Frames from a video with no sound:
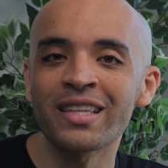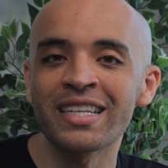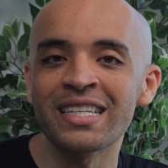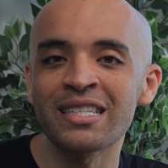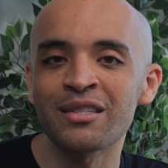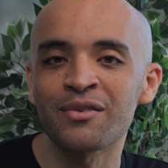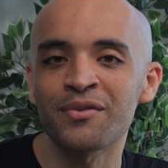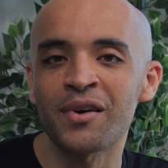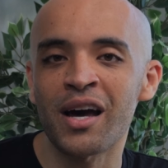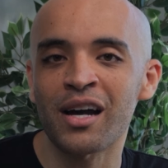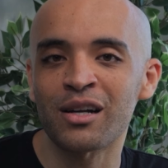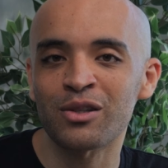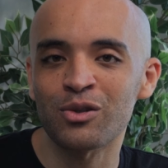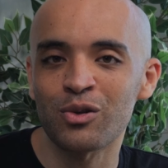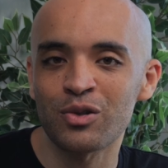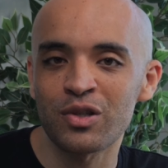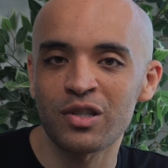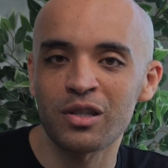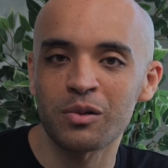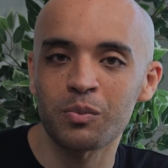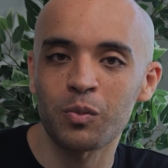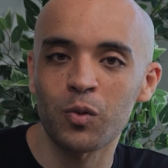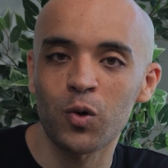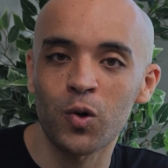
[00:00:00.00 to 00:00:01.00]
these factors
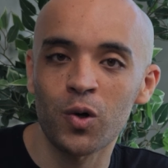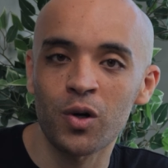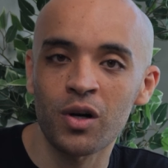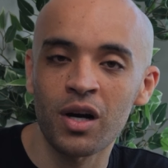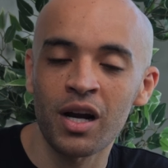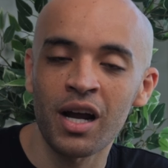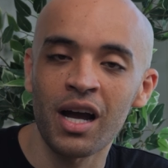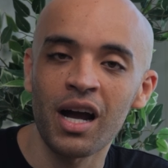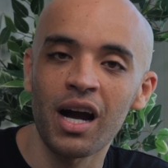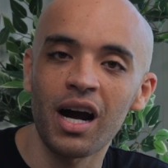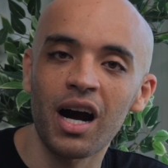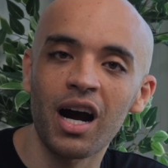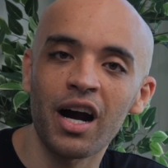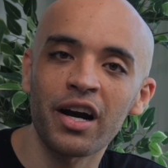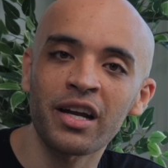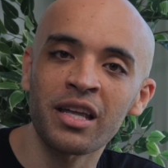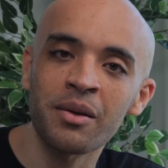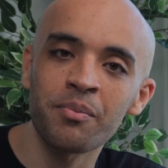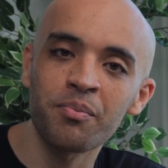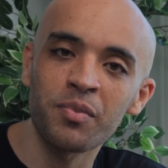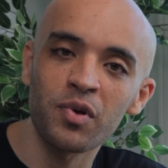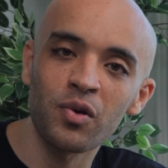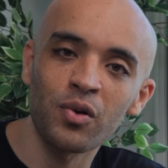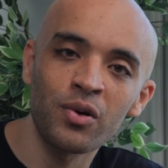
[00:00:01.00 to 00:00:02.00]
and more are
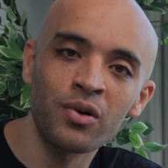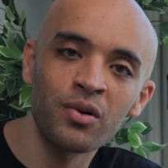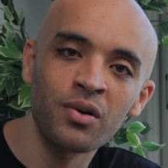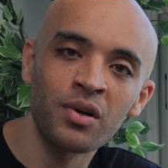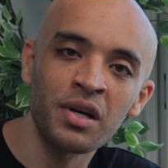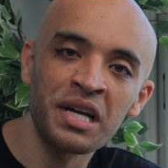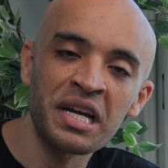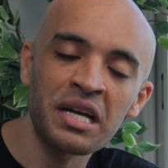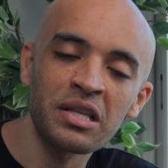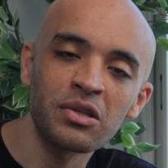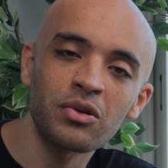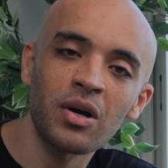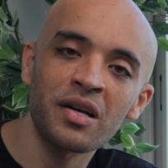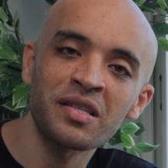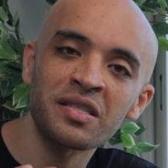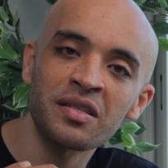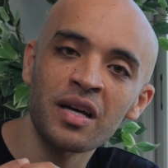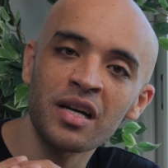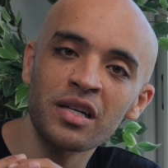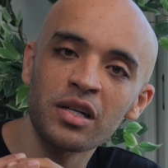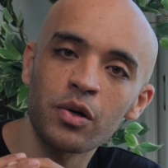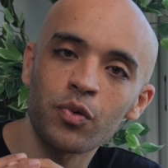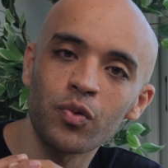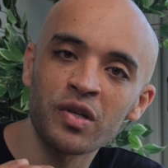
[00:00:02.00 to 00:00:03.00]
computed to
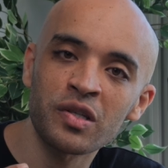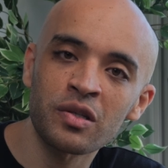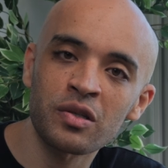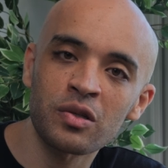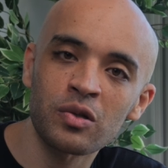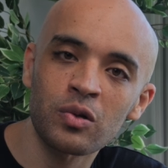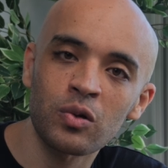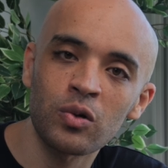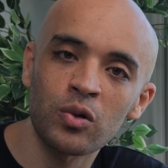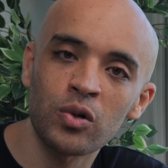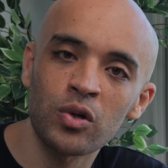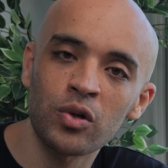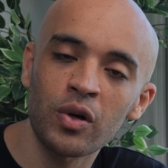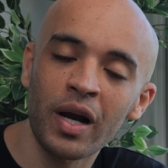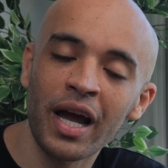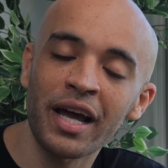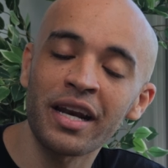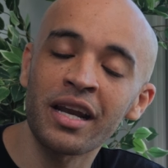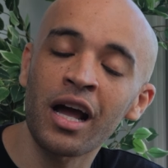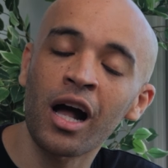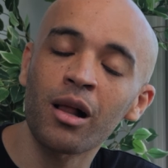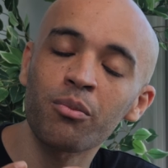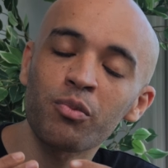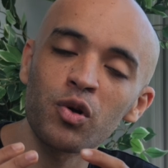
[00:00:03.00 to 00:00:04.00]
assign a risk score
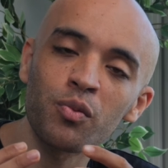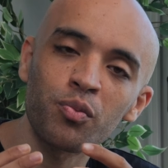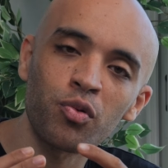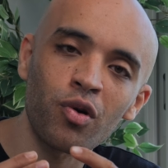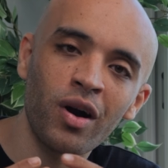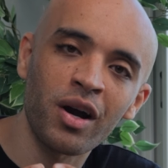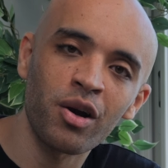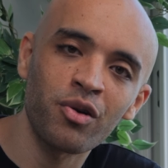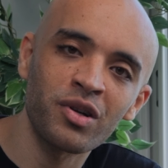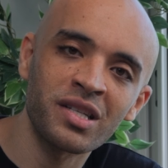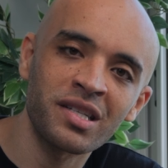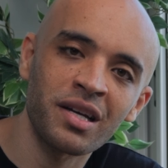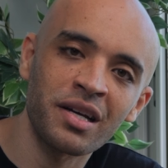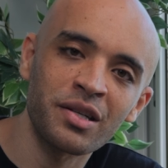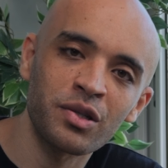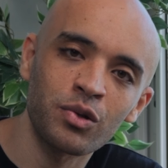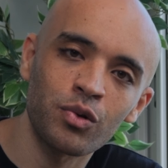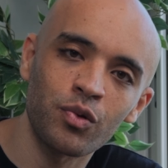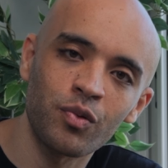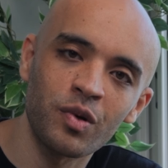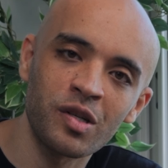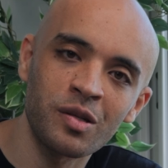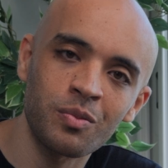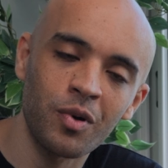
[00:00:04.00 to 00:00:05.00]
and help you prioritize
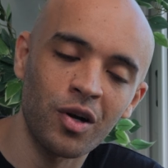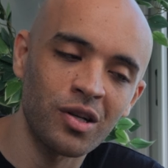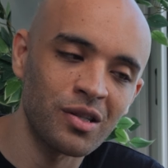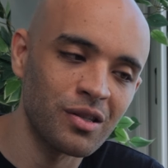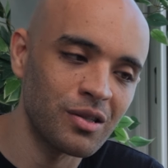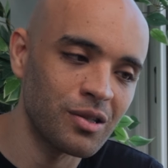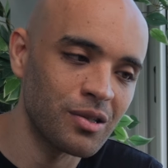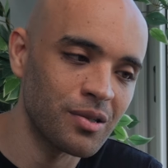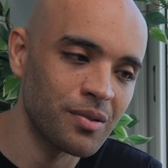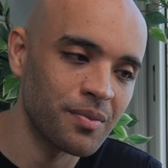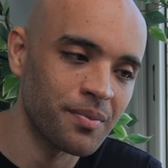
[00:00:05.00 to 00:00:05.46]
your response.